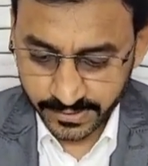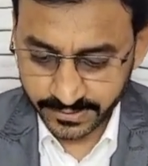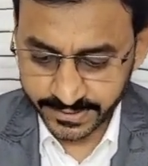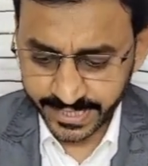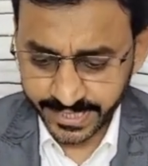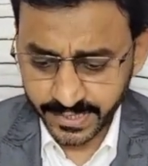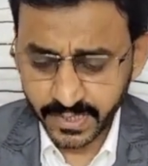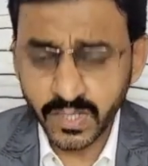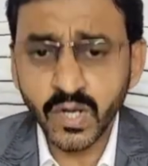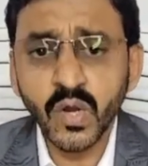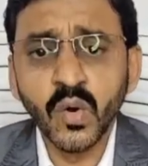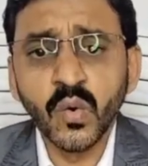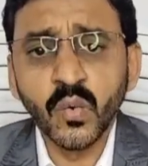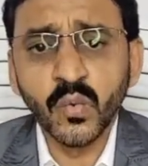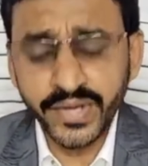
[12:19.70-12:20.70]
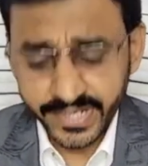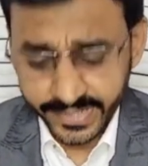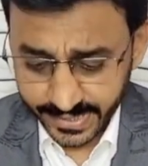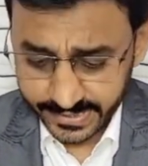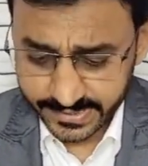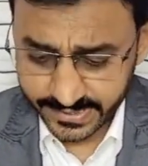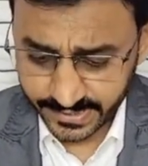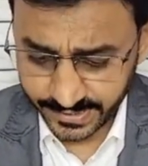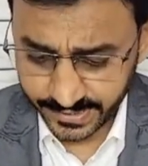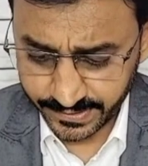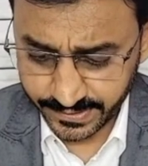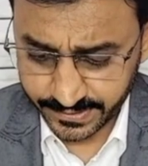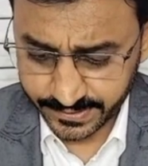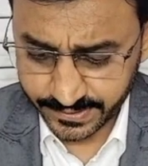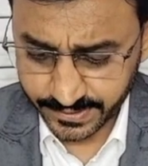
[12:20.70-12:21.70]
Then we can
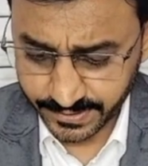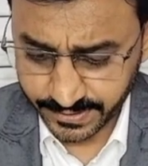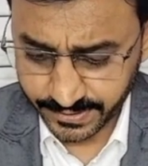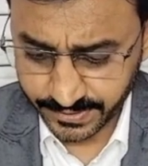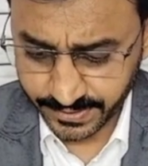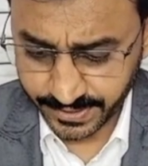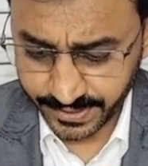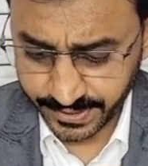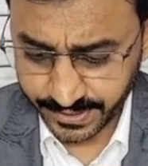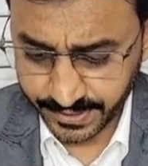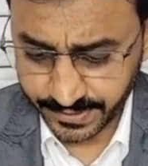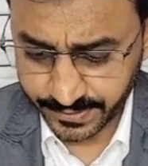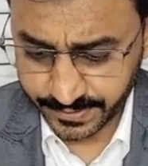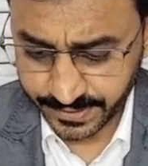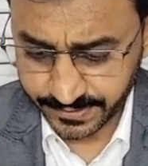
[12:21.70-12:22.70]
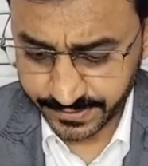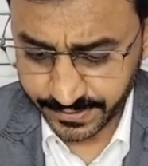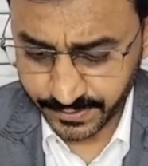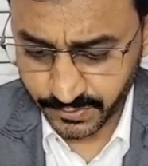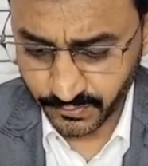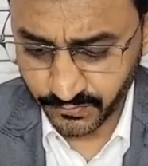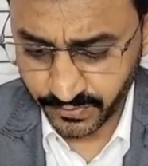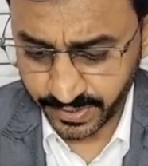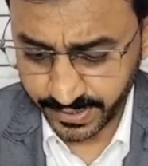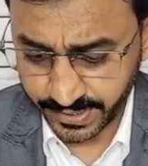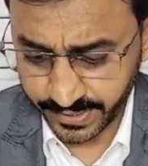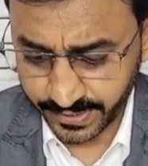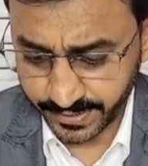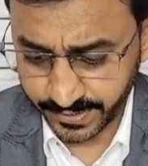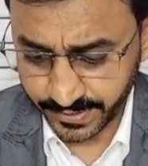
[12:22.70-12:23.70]
see the here, this is a
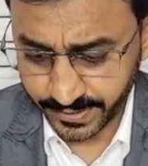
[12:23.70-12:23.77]
fundic